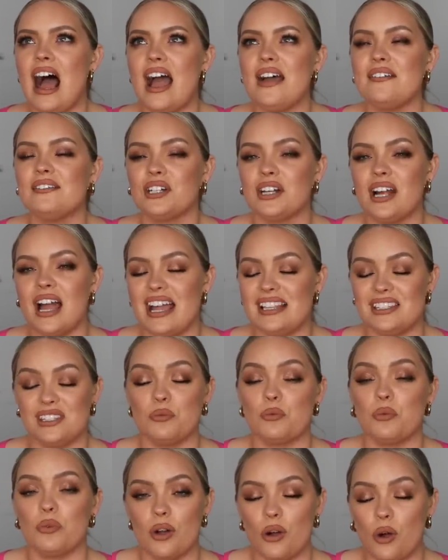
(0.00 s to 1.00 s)
i've learned
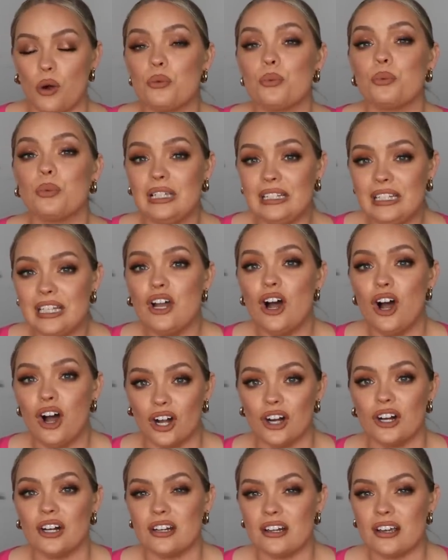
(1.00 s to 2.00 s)
it's a really
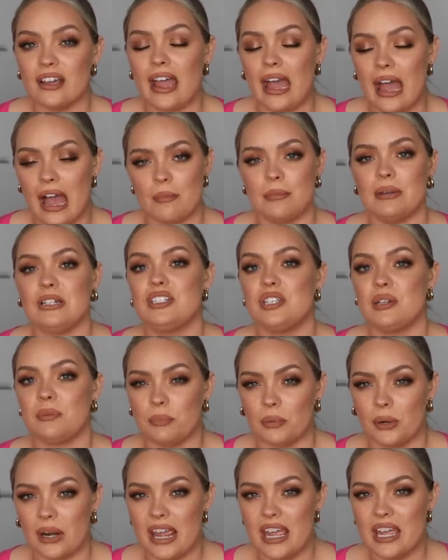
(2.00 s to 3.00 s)
hard habit to
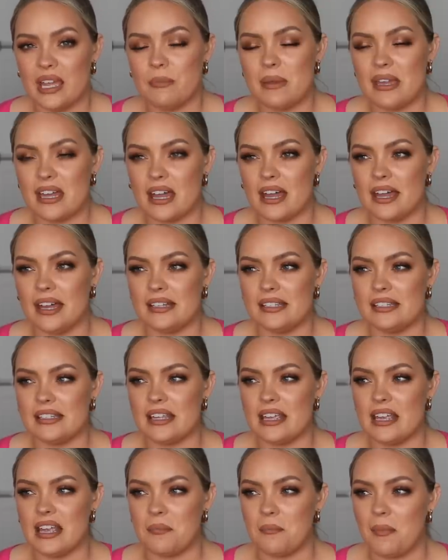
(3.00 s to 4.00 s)
break
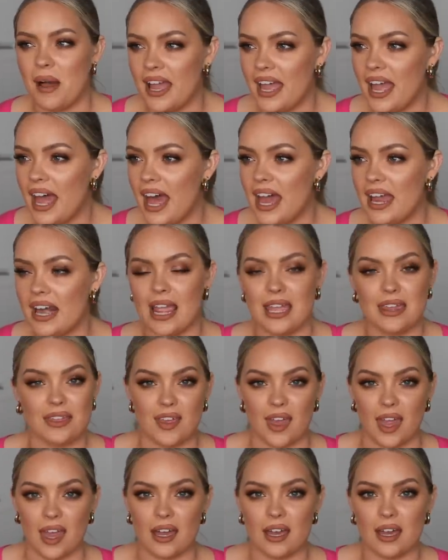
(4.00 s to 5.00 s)
because in my head i
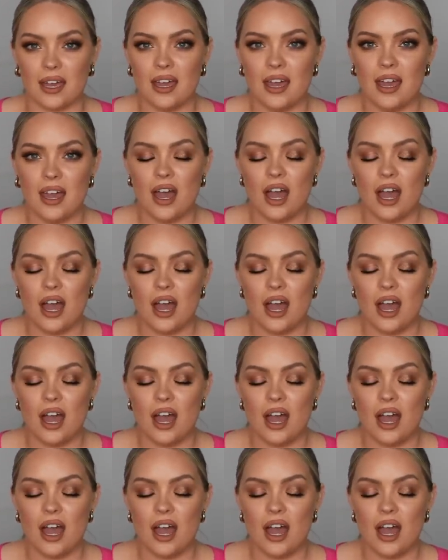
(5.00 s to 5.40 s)
think